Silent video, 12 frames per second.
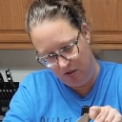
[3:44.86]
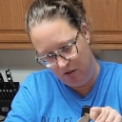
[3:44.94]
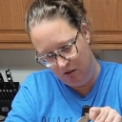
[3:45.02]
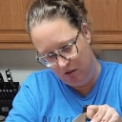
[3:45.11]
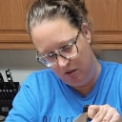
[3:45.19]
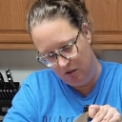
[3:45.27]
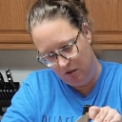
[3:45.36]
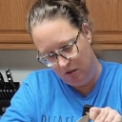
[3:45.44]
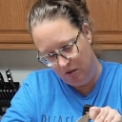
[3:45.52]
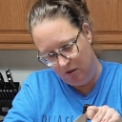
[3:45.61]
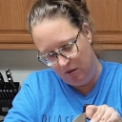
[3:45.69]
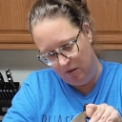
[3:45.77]

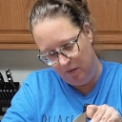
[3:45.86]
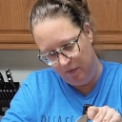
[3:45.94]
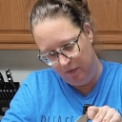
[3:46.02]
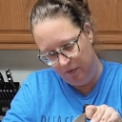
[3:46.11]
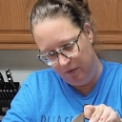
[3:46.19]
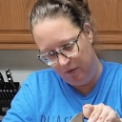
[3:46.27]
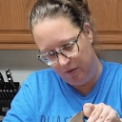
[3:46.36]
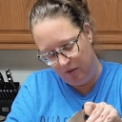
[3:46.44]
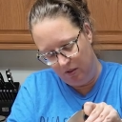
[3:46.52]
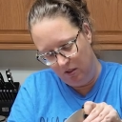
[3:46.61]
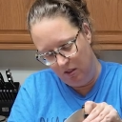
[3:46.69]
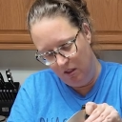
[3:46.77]

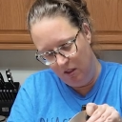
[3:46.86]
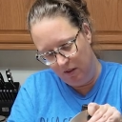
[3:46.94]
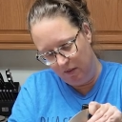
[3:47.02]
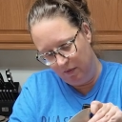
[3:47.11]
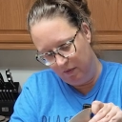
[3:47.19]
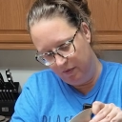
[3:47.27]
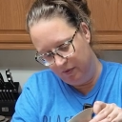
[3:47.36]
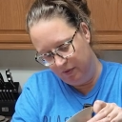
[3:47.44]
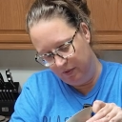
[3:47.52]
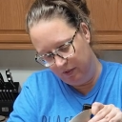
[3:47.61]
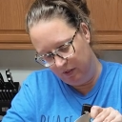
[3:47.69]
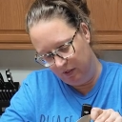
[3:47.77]

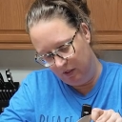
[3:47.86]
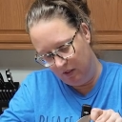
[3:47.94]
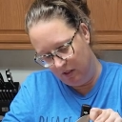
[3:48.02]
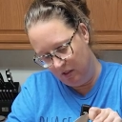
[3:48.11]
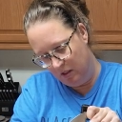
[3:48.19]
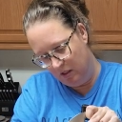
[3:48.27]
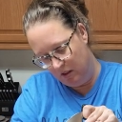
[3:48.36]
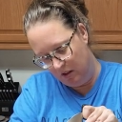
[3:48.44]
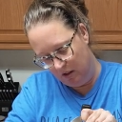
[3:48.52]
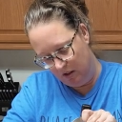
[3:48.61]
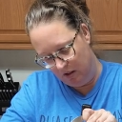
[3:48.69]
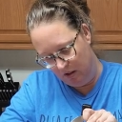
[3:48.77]

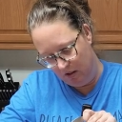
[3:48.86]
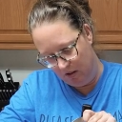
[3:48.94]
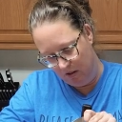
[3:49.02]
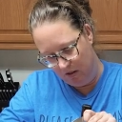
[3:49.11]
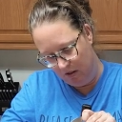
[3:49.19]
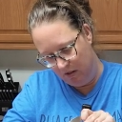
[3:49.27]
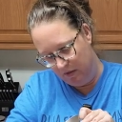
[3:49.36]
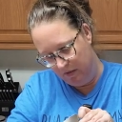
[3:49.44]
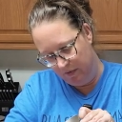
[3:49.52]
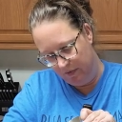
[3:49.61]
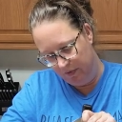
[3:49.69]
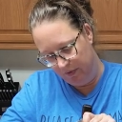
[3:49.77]

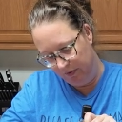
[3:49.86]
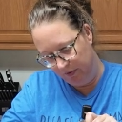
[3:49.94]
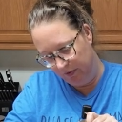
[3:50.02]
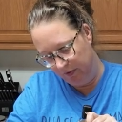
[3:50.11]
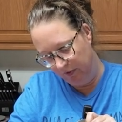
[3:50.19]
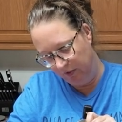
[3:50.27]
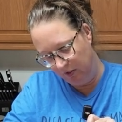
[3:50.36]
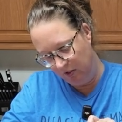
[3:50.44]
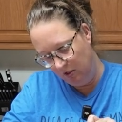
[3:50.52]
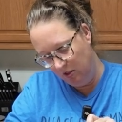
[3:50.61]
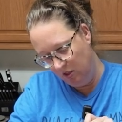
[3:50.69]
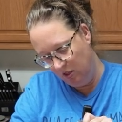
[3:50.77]

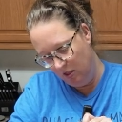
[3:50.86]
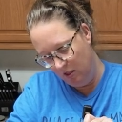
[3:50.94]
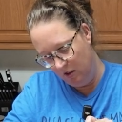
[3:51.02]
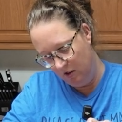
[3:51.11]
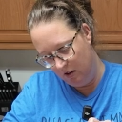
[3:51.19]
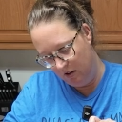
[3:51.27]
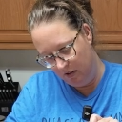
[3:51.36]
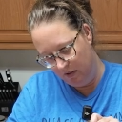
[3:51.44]
No one is speaking in this clip.